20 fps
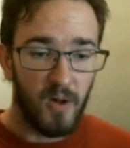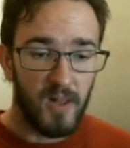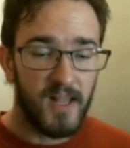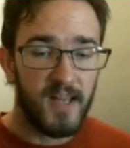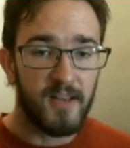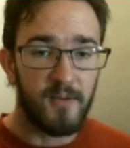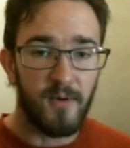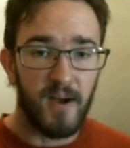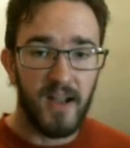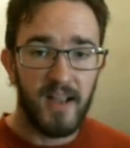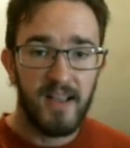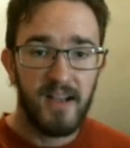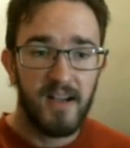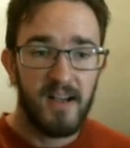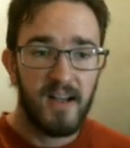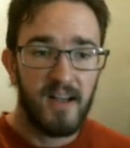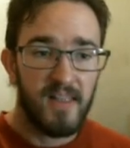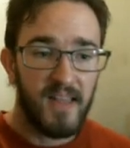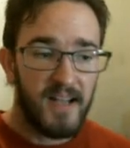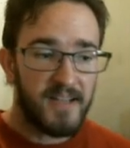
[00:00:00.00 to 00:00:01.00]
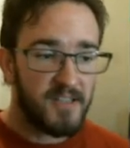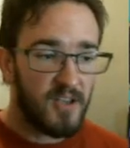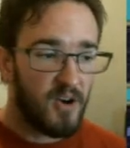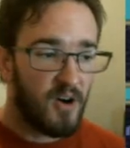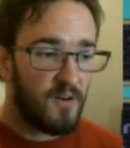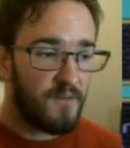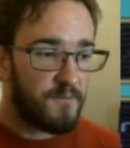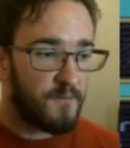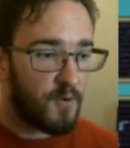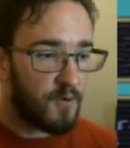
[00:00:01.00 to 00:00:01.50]
Well, anyway, that's
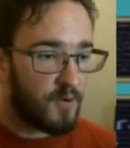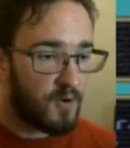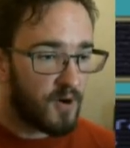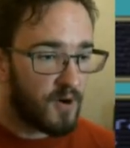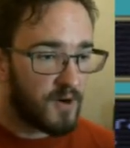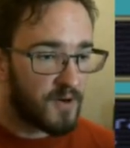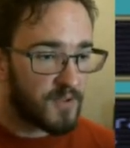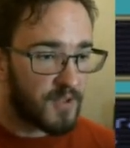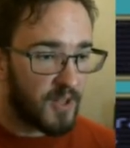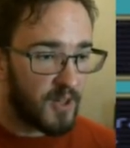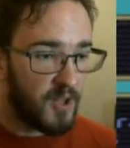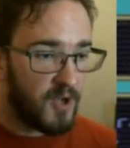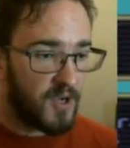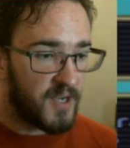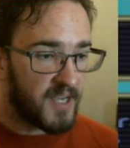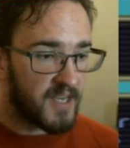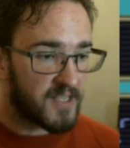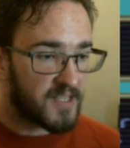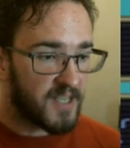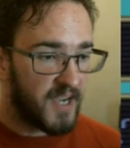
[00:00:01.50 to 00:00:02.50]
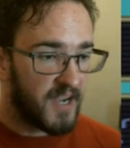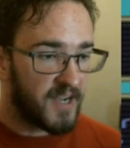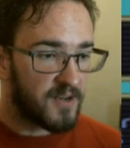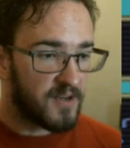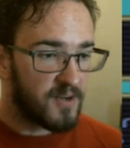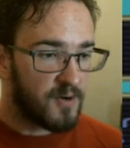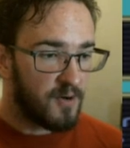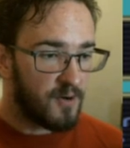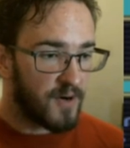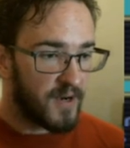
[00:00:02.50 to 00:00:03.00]
all for the logging
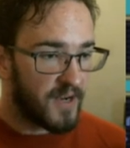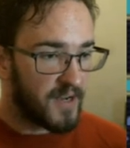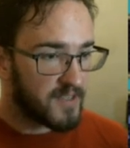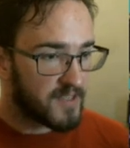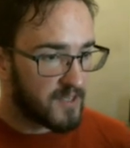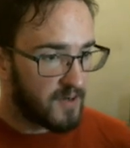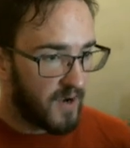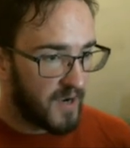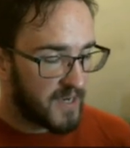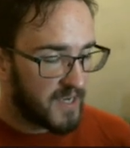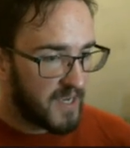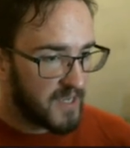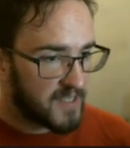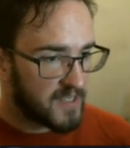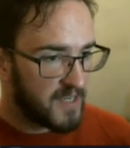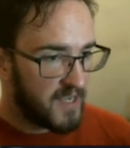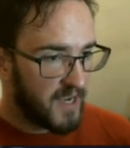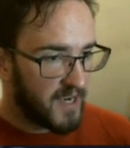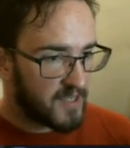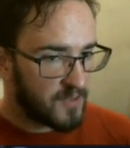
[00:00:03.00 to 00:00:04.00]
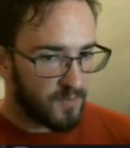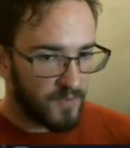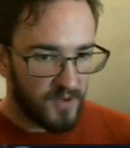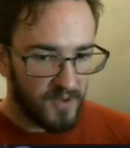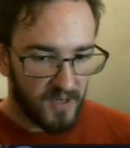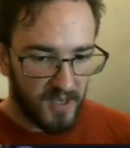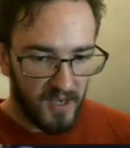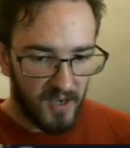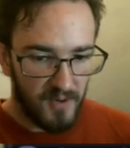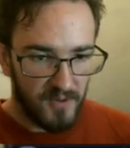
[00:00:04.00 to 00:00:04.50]
site Eudoria. So I guess next
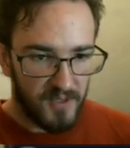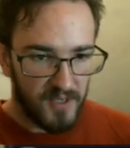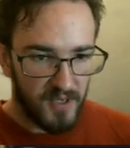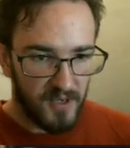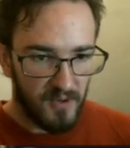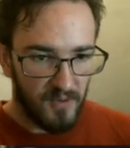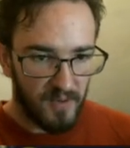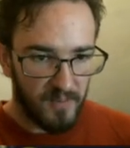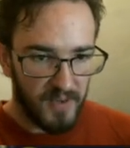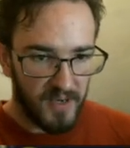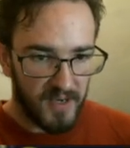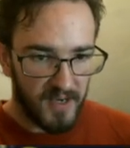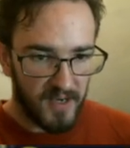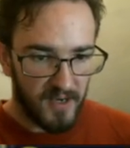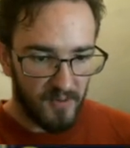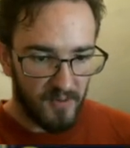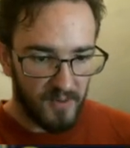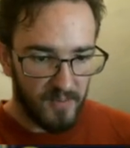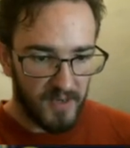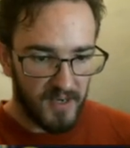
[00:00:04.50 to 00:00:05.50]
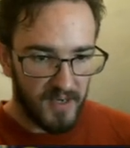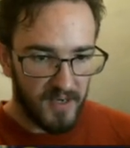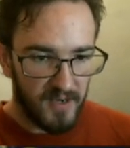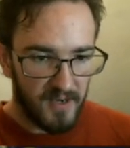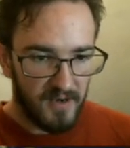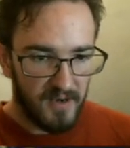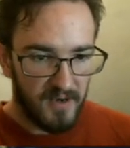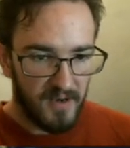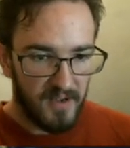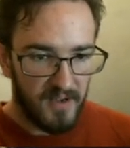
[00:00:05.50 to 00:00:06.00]
we'll go to... We've been here, we've been
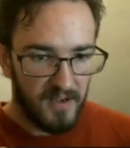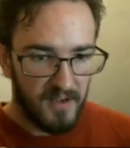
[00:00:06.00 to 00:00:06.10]
here.